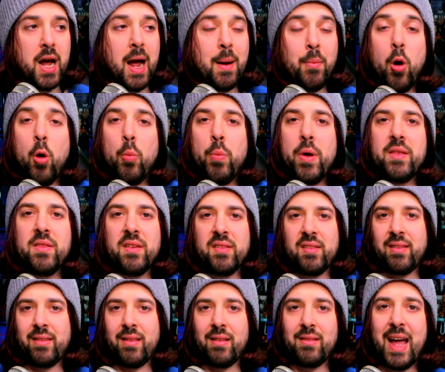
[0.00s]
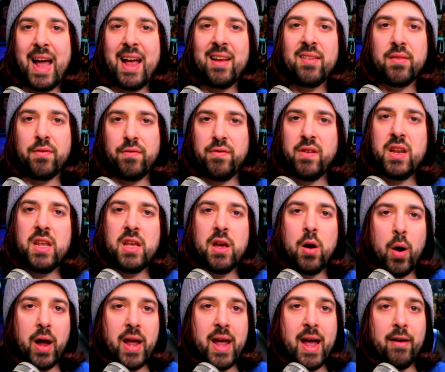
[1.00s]
I'm hoping this is the last video
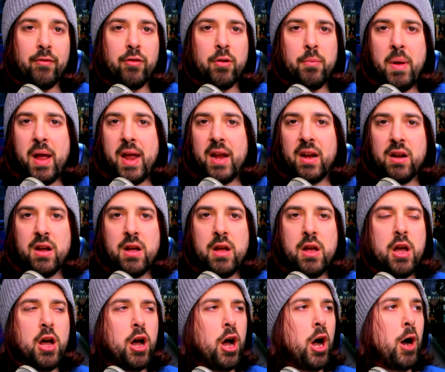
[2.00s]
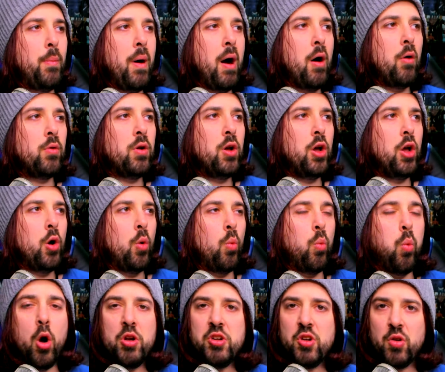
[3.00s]
I ever make about
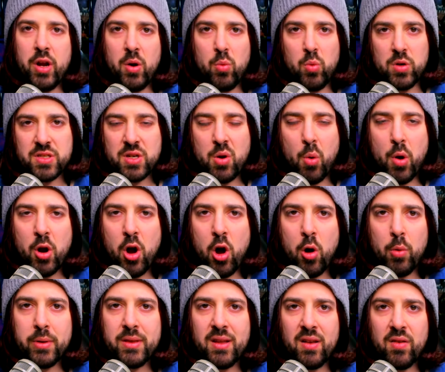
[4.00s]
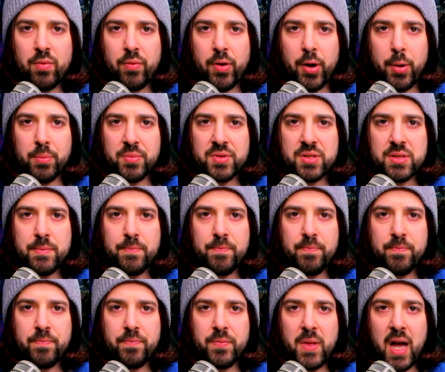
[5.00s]
wondering what's going on with these films.
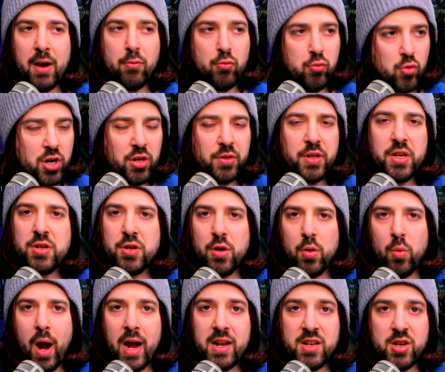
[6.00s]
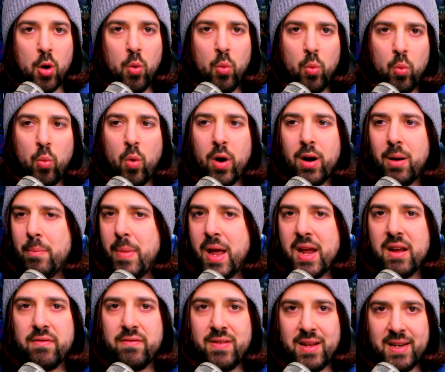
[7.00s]
I really do. I don't want to
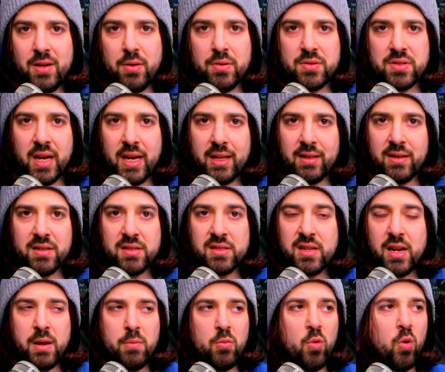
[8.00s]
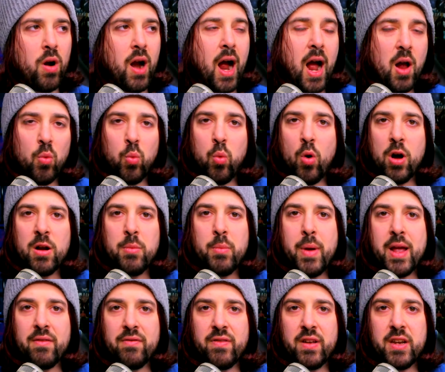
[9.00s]
make videos like this anymore. I want to
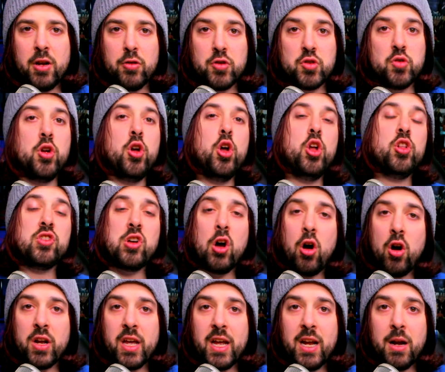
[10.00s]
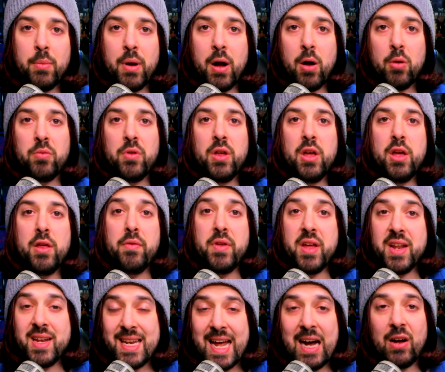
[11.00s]
make videos talking about the
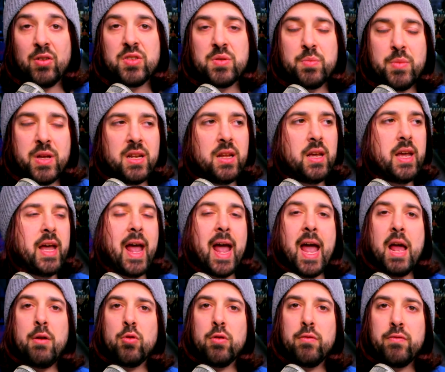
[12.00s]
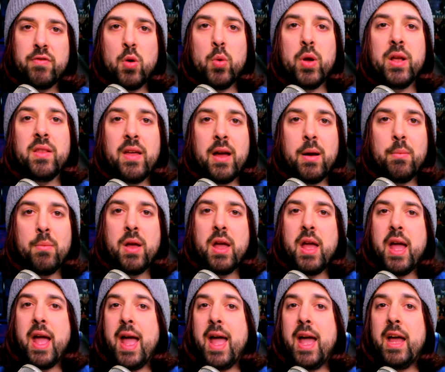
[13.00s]
announcement and reviewing them
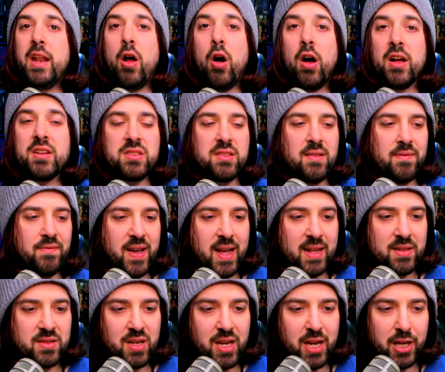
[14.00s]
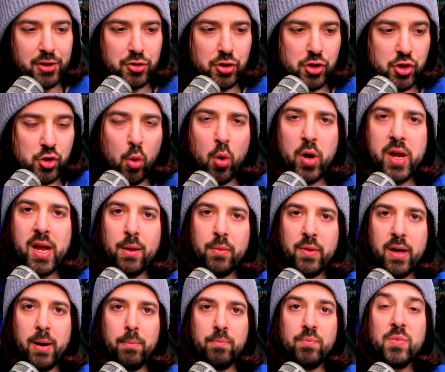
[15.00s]
and us, the fans, enjoying
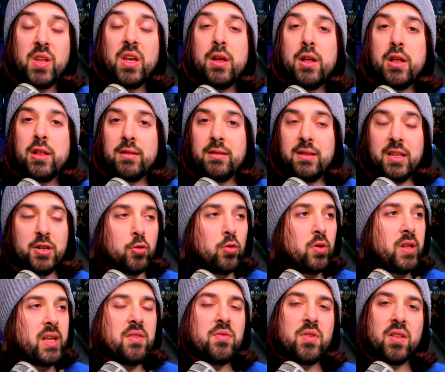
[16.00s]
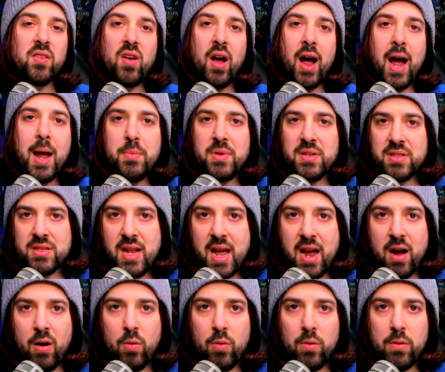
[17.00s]
them. Literally, the time is
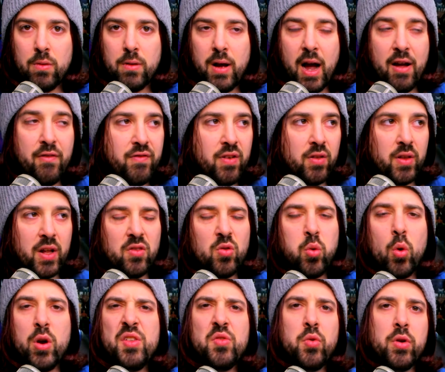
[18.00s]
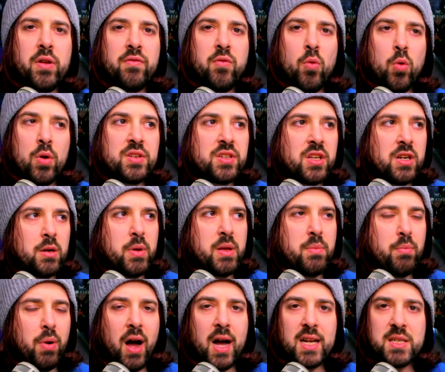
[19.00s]
now. I feel like 2024 is going to be
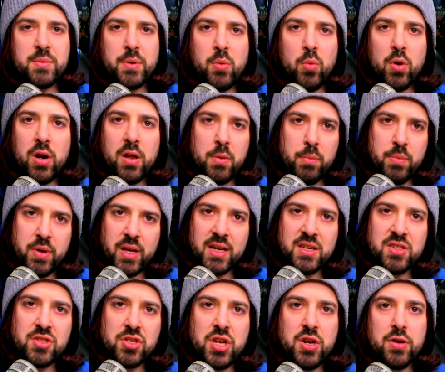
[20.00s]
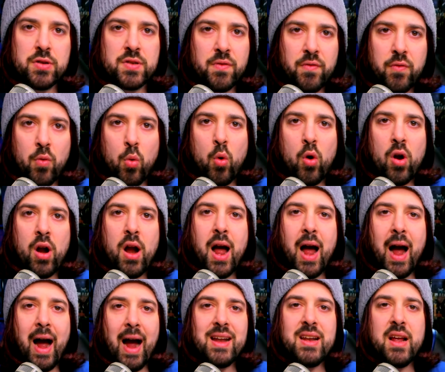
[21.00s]
possibly one of the biggest years for
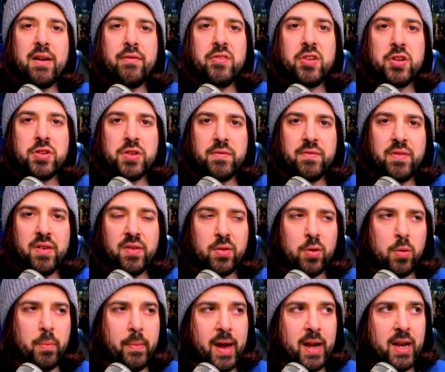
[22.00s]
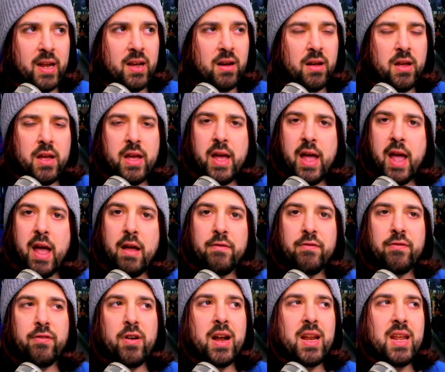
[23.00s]
high definition physical media, and
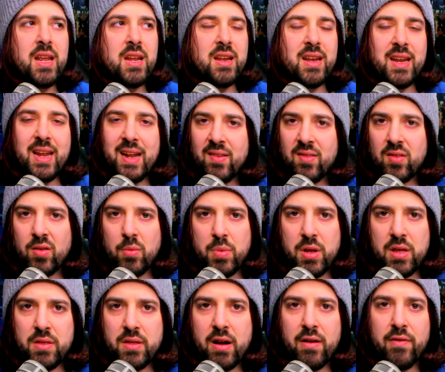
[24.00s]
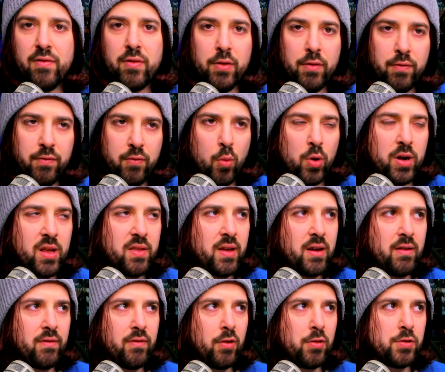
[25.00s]
Freddy needs to be there for the 40th
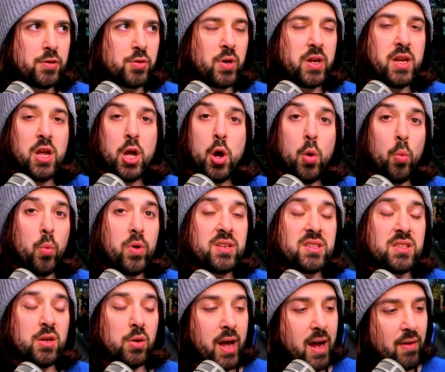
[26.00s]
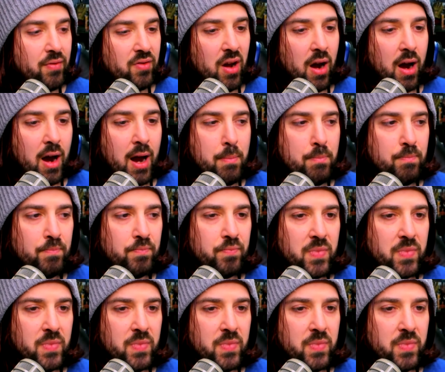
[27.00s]
anniversary. We still have time.